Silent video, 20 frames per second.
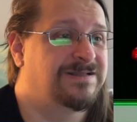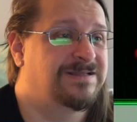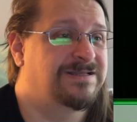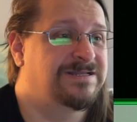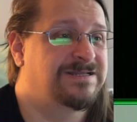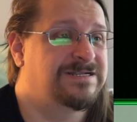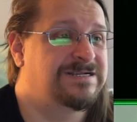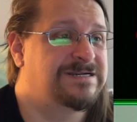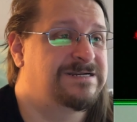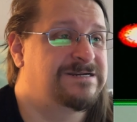
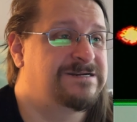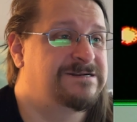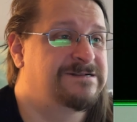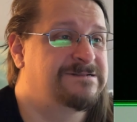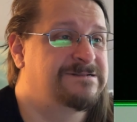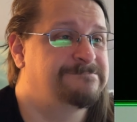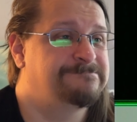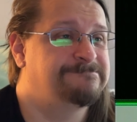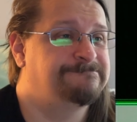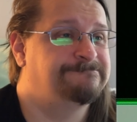
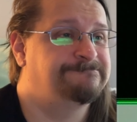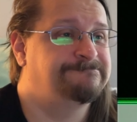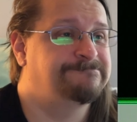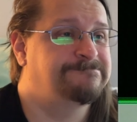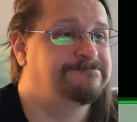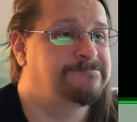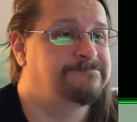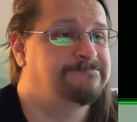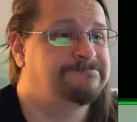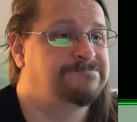
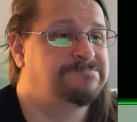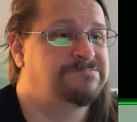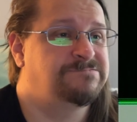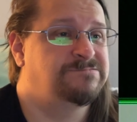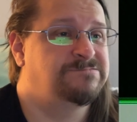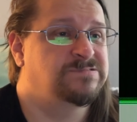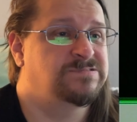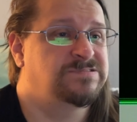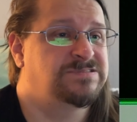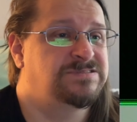
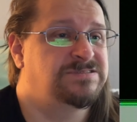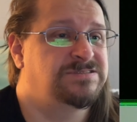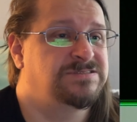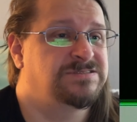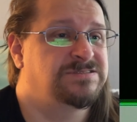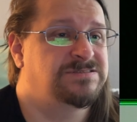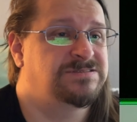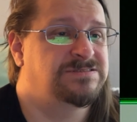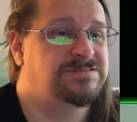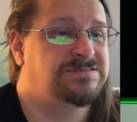
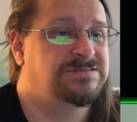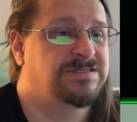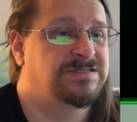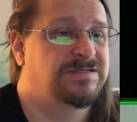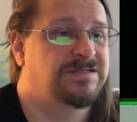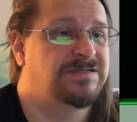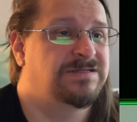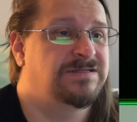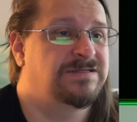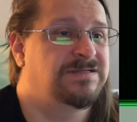
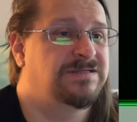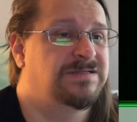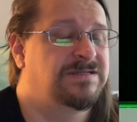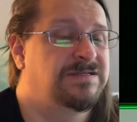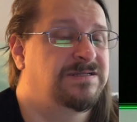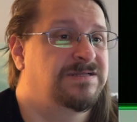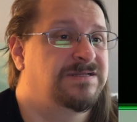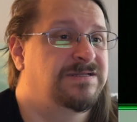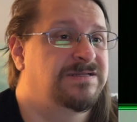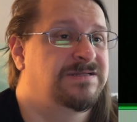
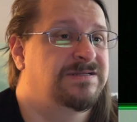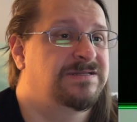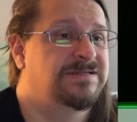(silence)